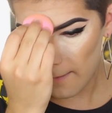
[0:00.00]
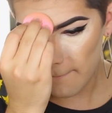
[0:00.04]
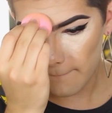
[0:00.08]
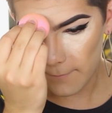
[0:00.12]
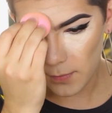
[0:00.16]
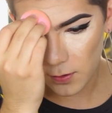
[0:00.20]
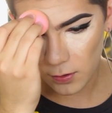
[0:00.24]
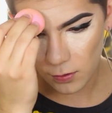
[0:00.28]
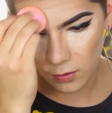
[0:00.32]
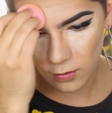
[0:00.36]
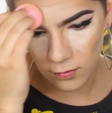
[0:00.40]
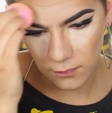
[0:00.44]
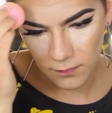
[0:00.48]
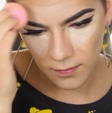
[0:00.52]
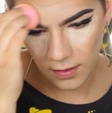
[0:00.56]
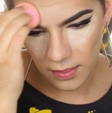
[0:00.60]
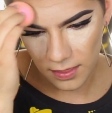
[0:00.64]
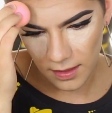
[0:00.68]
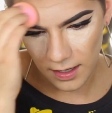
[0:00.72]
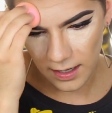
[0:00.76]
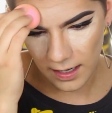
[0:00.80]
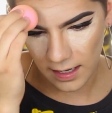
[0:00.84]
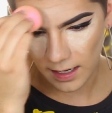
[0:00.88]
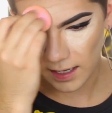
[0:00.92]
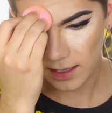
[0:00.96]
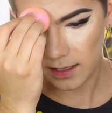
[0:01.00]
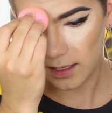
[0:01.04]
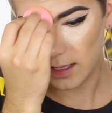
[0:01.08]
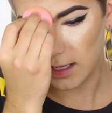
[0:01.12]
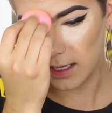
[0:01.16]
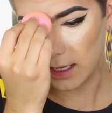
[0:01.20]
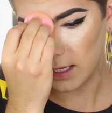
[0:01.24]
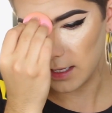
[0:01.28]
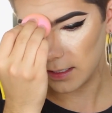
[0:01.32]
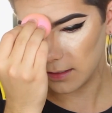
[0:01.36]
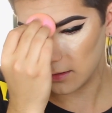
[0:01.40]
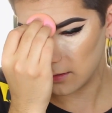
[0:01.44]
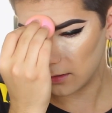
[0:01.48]
move the
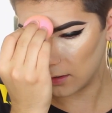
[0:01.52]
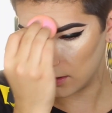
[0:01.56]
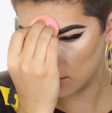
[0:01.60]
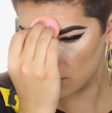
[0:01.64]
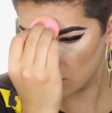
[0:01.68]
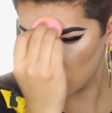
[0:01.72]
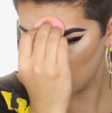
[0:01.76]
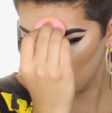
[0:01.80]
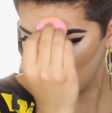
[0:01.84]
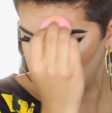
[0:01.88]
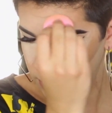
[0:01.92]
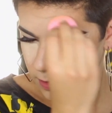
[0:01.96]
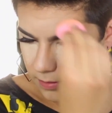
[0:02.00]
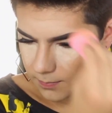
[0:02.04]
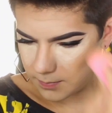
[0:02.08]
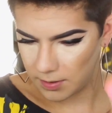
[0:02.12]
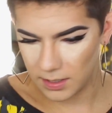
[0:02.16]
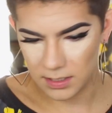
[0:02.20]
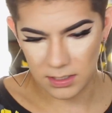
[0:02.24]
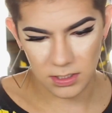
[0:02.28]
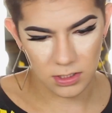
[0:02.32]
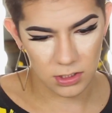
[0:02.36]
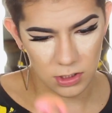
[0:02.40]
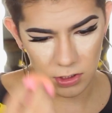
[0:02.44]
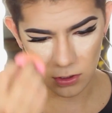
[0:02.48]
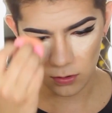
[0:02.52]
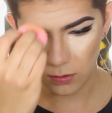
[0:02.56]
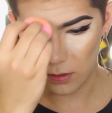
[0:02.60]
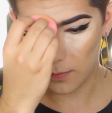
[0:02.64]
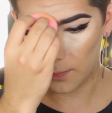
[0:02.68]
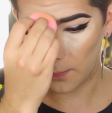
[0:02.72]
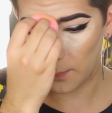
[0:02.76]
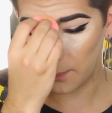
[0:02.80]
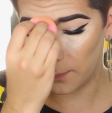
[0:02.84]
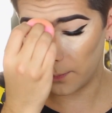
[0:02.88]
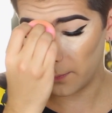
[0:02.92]
highlight and contour places you